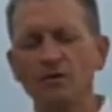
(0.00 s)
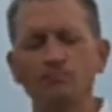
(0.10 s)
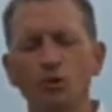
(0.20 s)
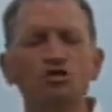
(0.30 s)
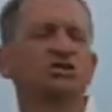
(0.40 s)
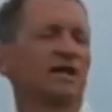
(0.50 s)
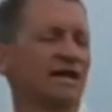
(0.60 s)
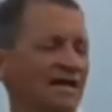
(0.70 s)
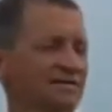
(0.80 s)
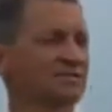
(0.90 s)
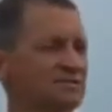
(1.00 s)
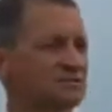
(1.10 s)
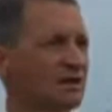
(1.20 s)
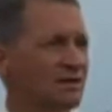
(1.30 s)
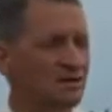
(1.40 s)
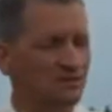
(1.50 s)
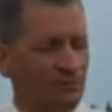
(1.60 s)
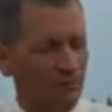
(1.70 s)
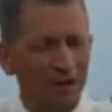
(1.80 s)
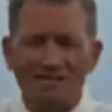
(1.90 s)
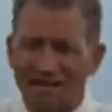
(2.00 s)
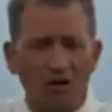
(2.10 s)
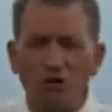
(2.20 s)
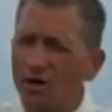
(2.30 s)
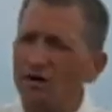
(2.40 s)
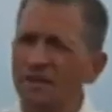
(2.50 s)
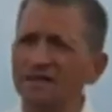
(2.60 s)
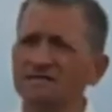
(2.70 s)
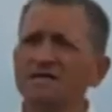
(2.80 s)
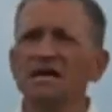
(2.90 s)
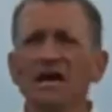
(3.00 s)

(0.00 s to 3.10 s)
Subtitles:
bushy, I guess. They branch out quite a bit.